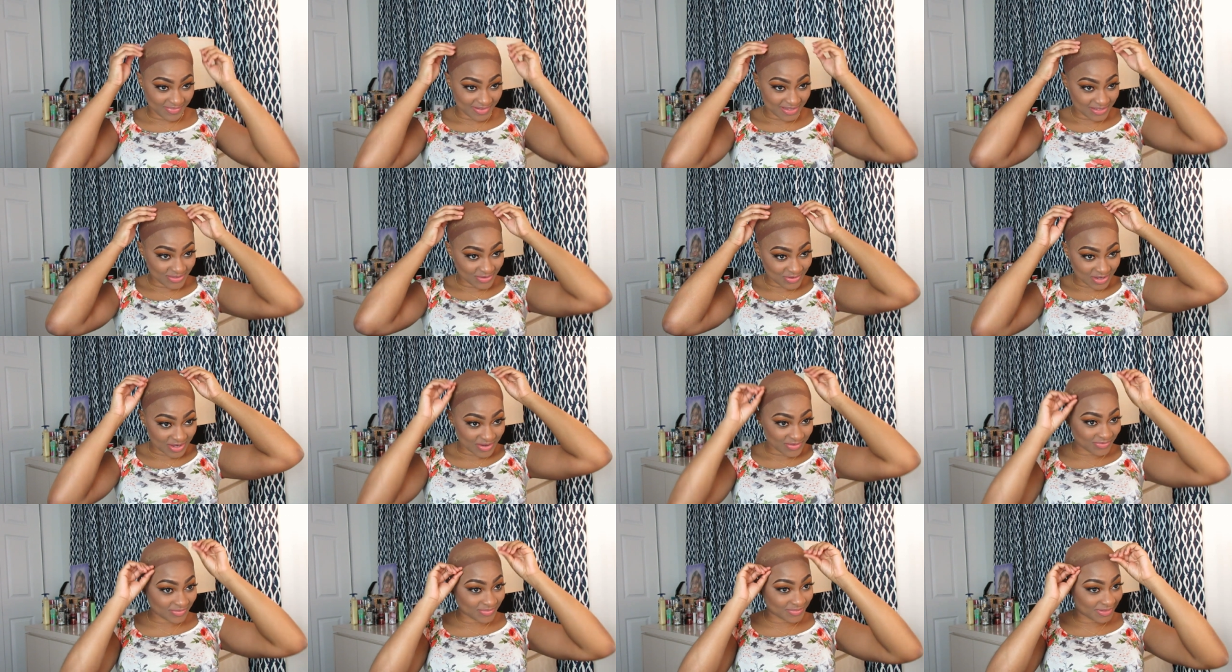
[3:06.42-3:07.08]
Please don't
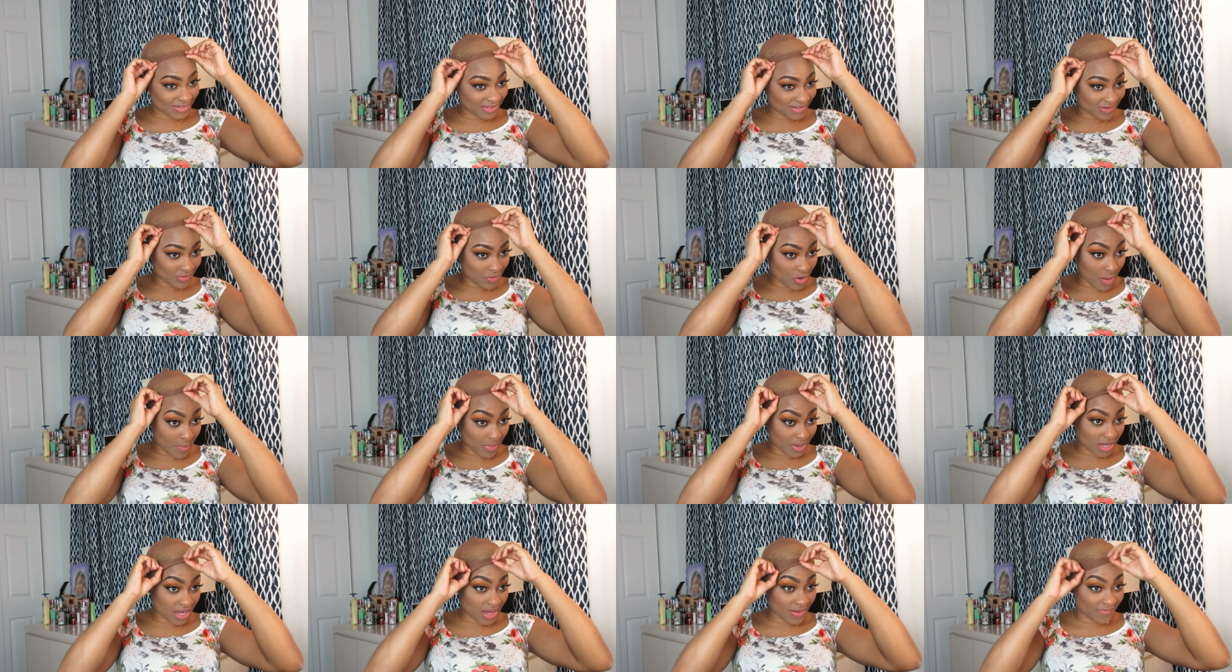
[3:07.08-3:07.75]
come for me.
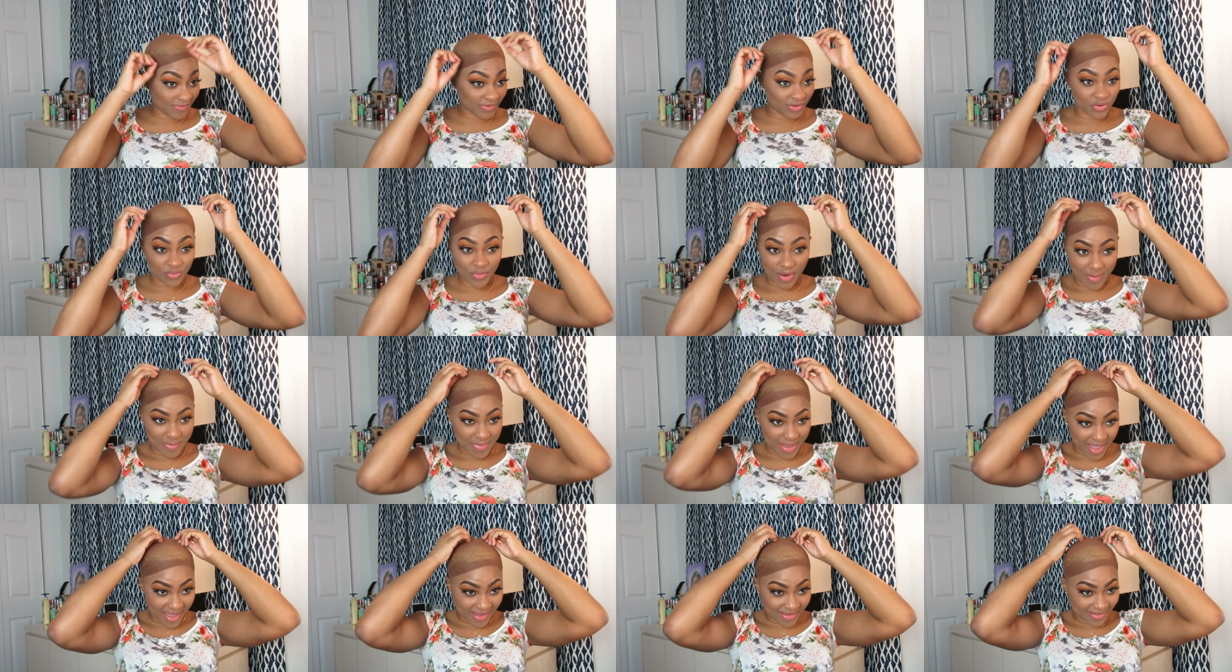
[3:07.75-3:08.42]
I'm gonna come for you right
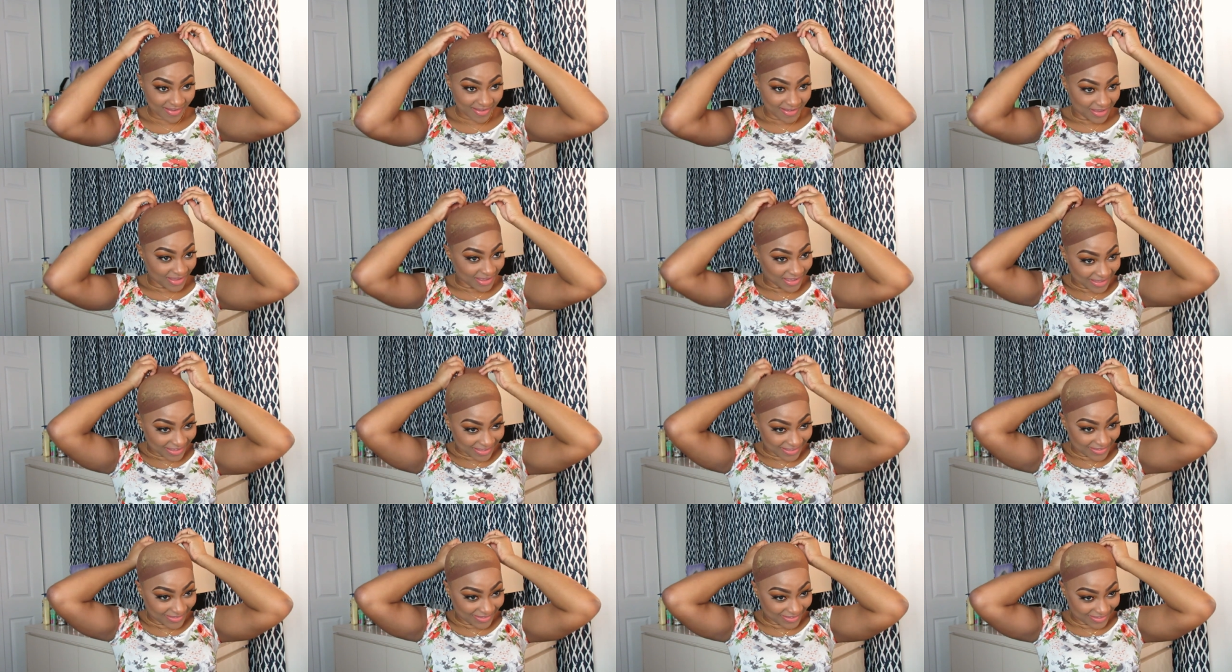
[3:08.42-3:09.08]

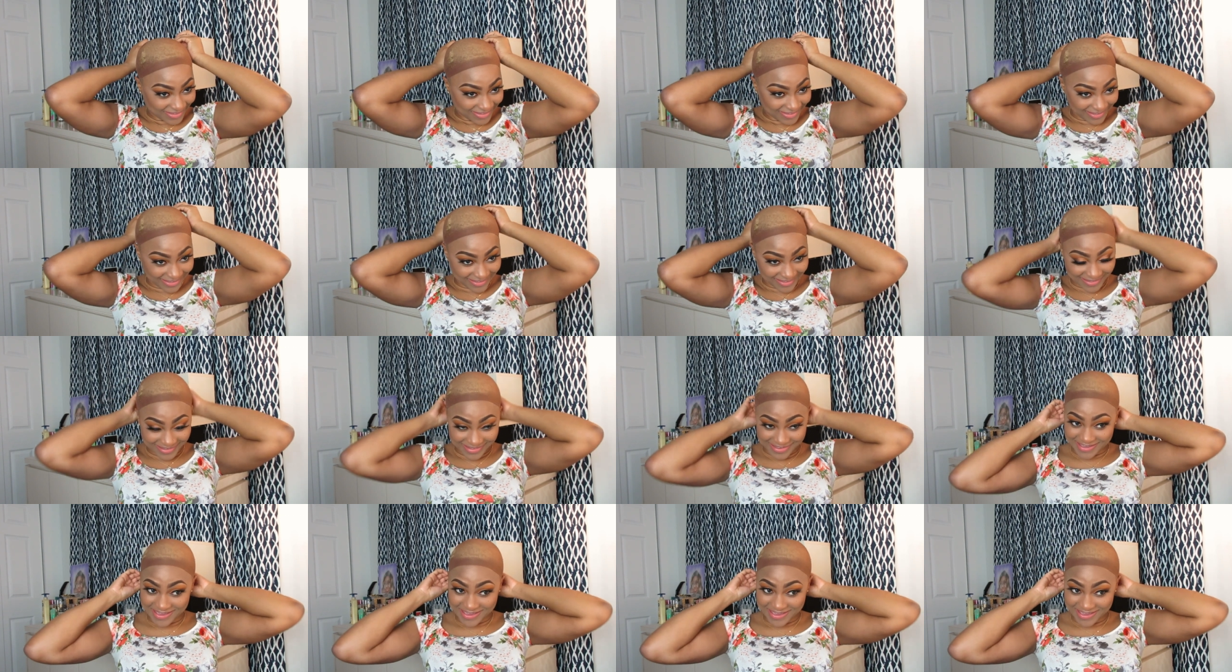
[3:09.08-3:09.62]
back.